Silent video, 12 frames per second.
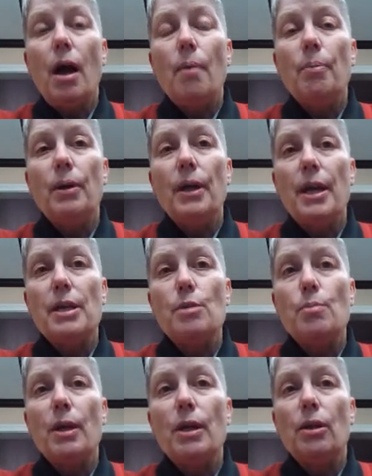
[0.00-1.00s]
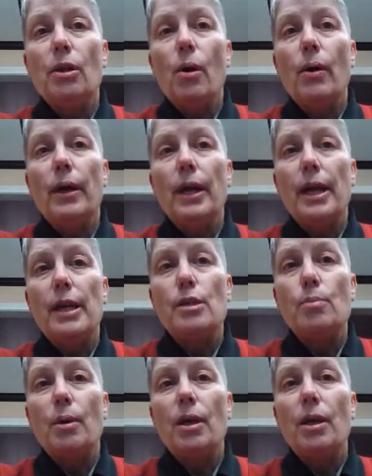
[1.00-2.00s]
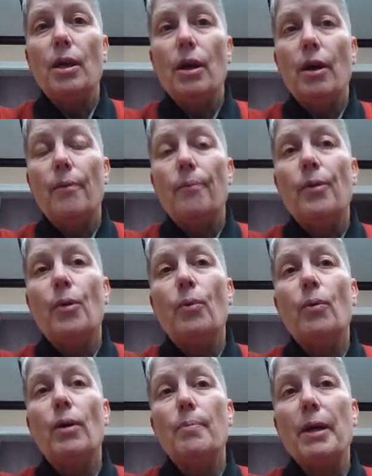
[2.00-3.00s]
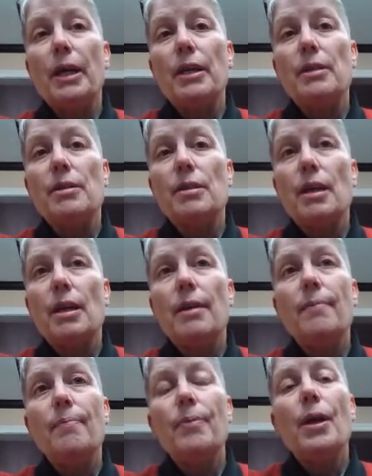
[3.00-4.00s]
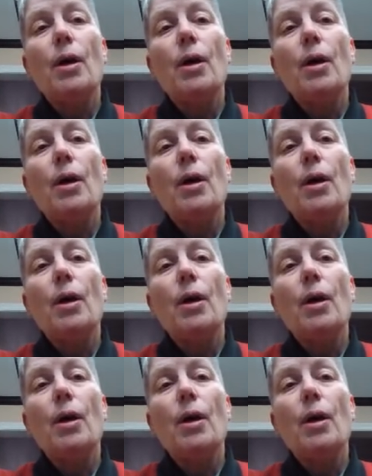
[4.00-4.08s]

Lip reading: uppercase B and a lowercase b here, what am I going to see?